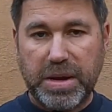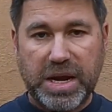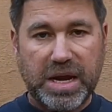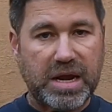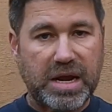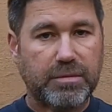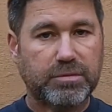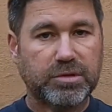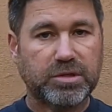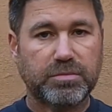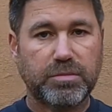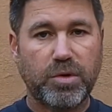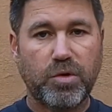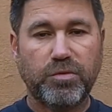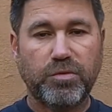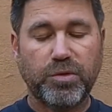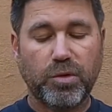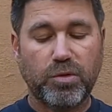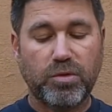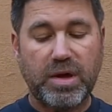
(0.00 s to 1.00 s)
being able to
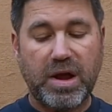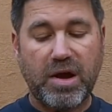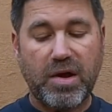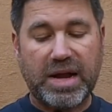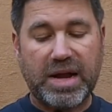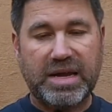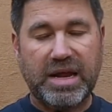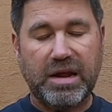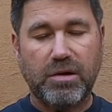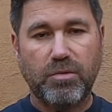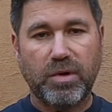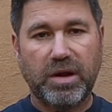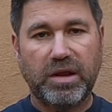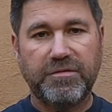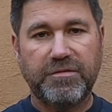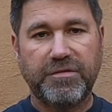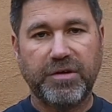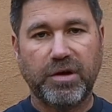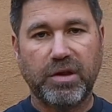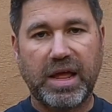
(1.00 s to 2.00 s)
move through there, I didn't
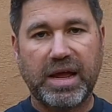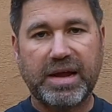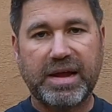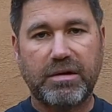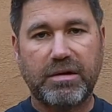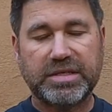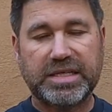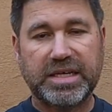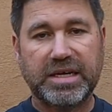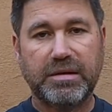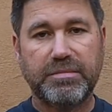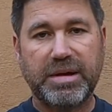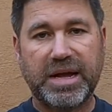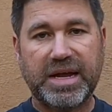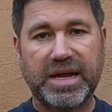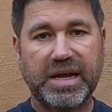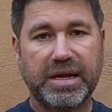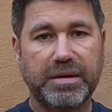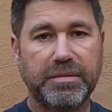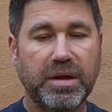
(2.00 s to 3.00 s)
really feel like I was hitting my
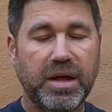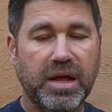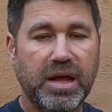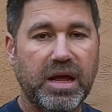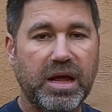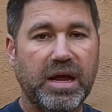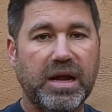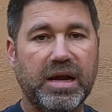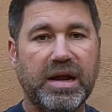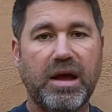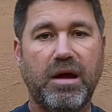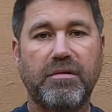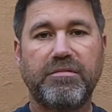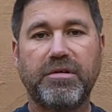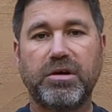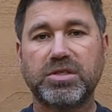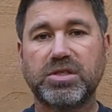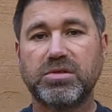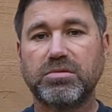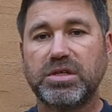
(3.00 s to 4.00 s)
head. Now, I've
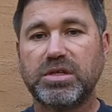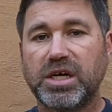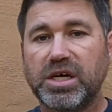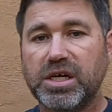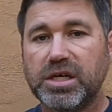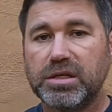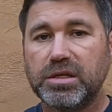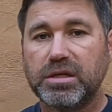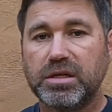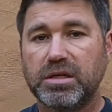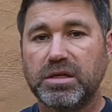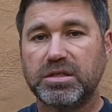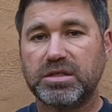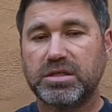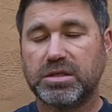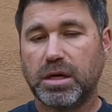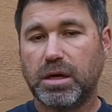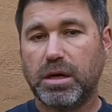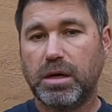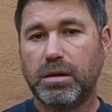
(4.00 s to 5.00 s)
also done
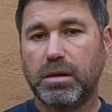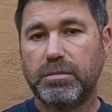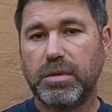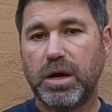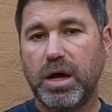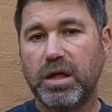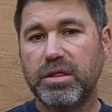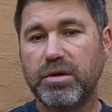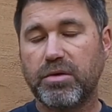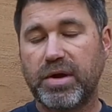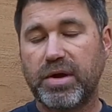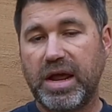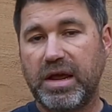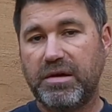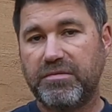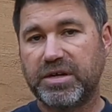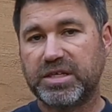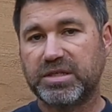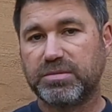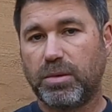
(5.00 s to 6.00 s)
some other
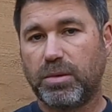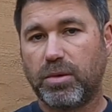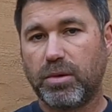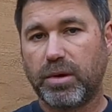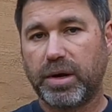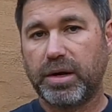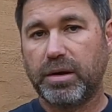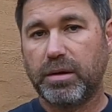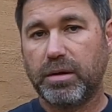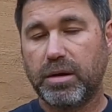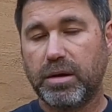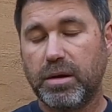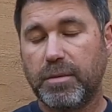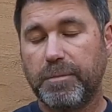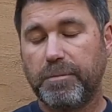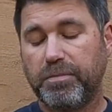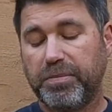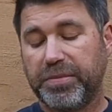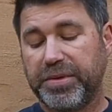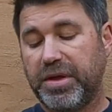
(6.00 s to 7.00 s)
cave exploring
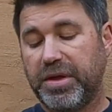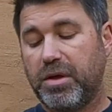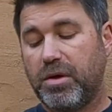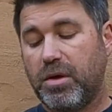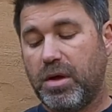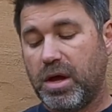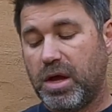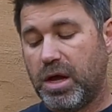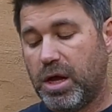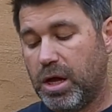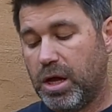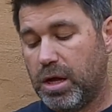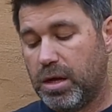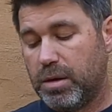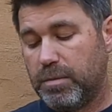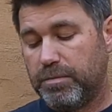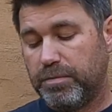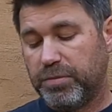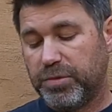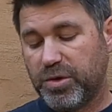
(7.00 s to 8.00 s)

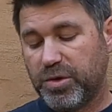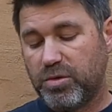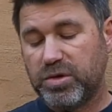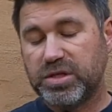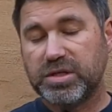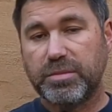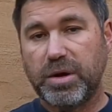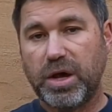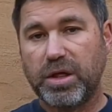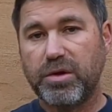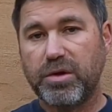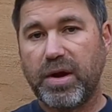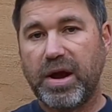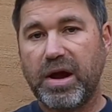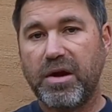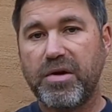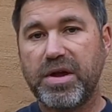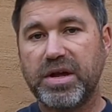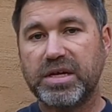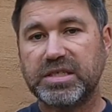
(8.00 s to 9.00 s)
through some other
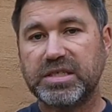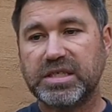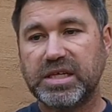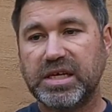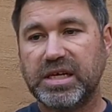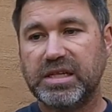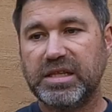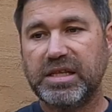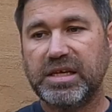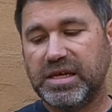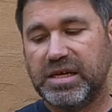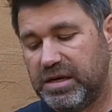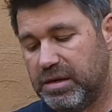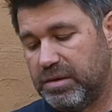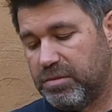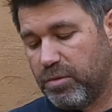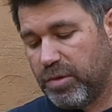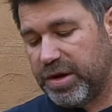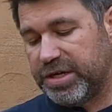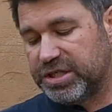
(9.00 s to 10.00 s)
areas in
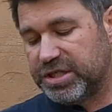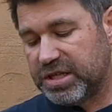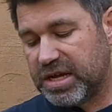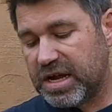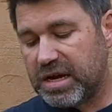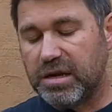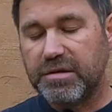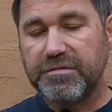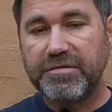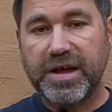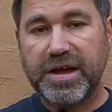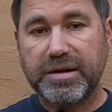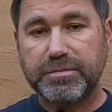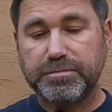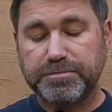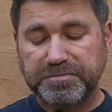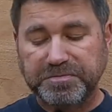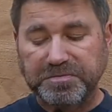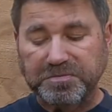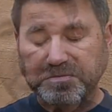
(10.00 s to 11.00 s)
the region that I live at.